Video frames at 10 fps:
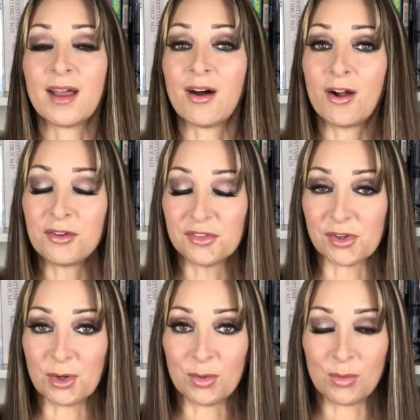
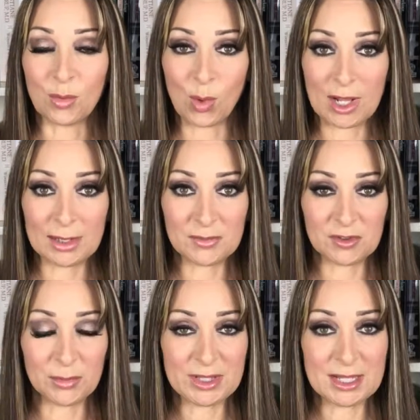Also, while I'm
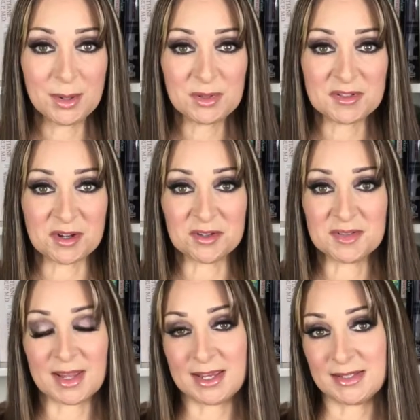filming the
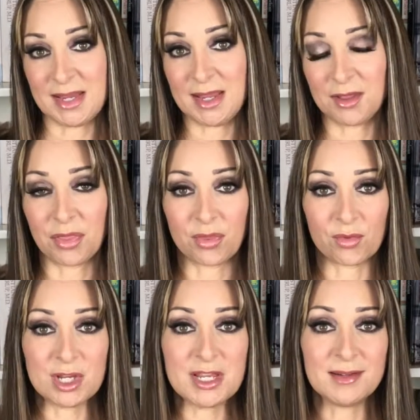episodes, I take
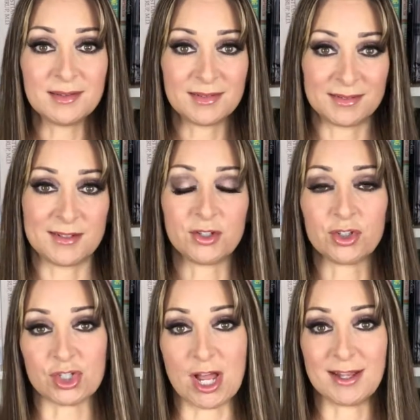3 still
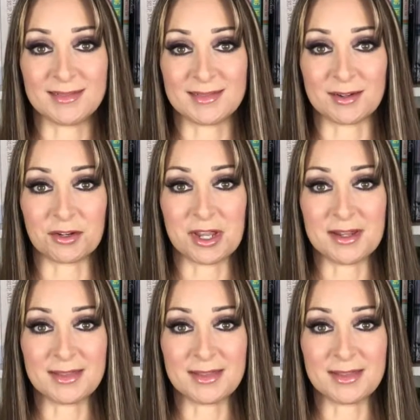shots, okay?